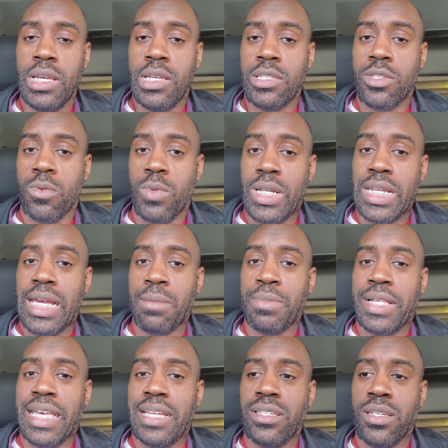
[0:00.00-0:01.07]
So one of the
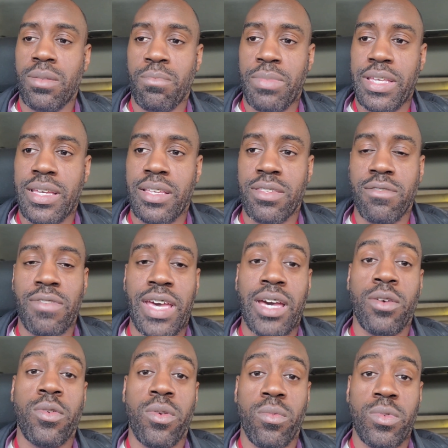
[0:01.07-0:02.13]
applications, because of
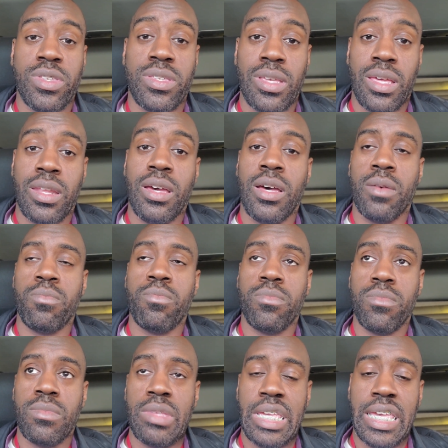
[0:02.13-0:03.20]
how it was set up,
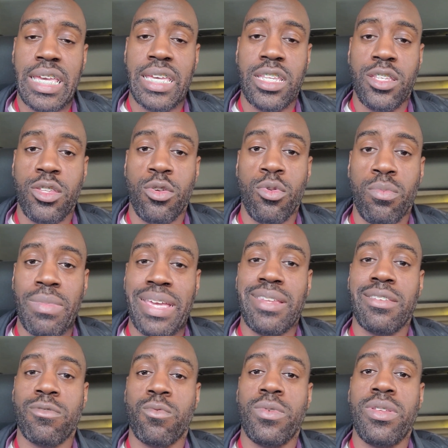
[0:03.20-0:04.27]
it could do
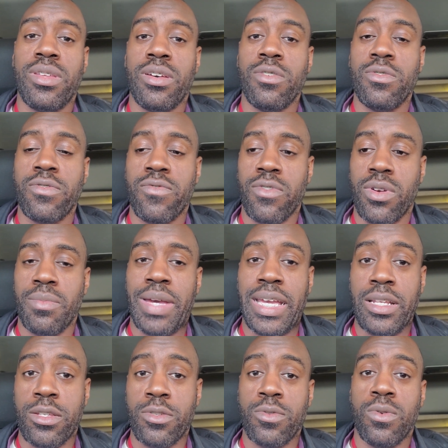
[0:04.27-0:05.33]
maintenance windows from
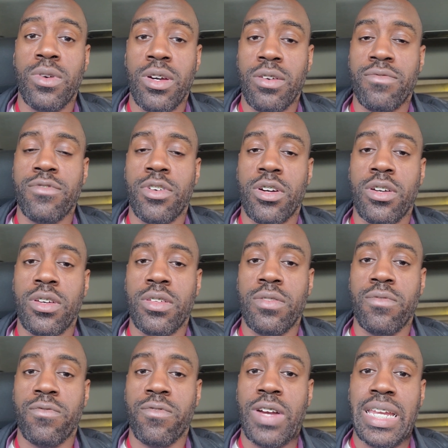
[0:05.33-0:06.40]
8 to 12 on
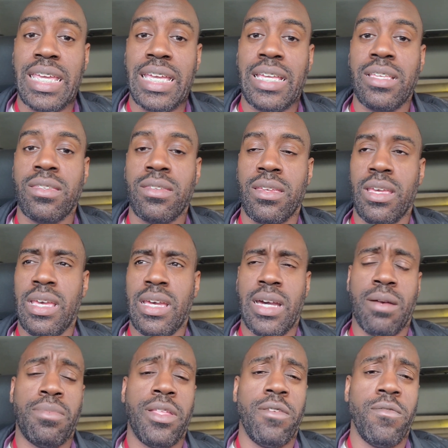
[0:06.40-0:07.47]
Fridays.
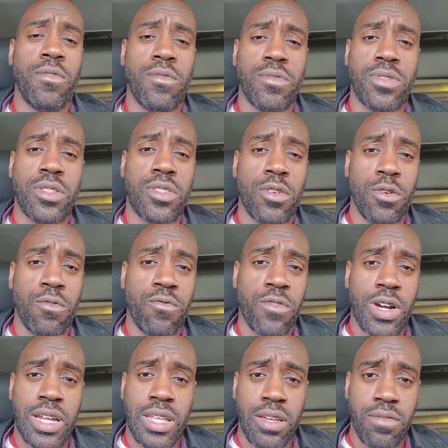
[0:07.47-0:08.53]
I believe it was the third
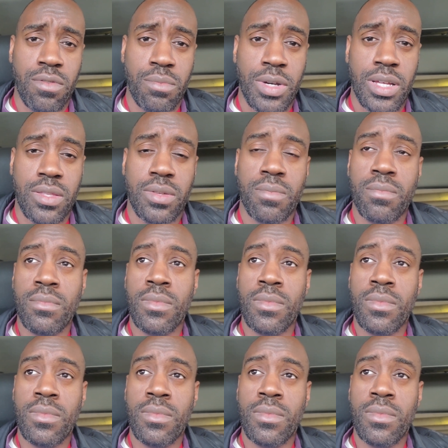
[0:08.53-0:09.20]
Friday of the month.